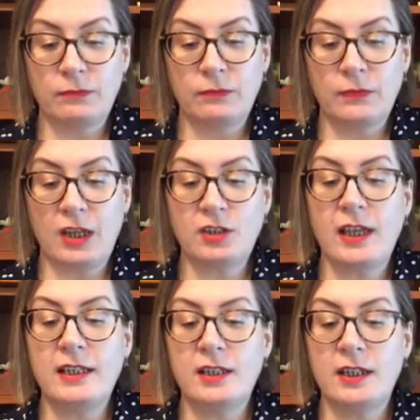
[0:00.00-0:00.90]
I shall
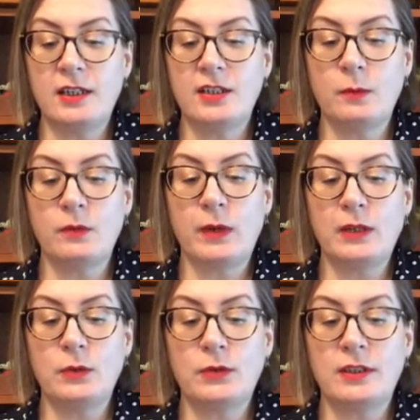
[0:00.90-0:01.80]
enter here some of my
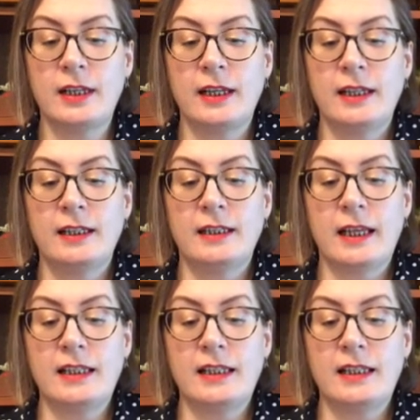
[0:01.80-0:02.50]
notes, as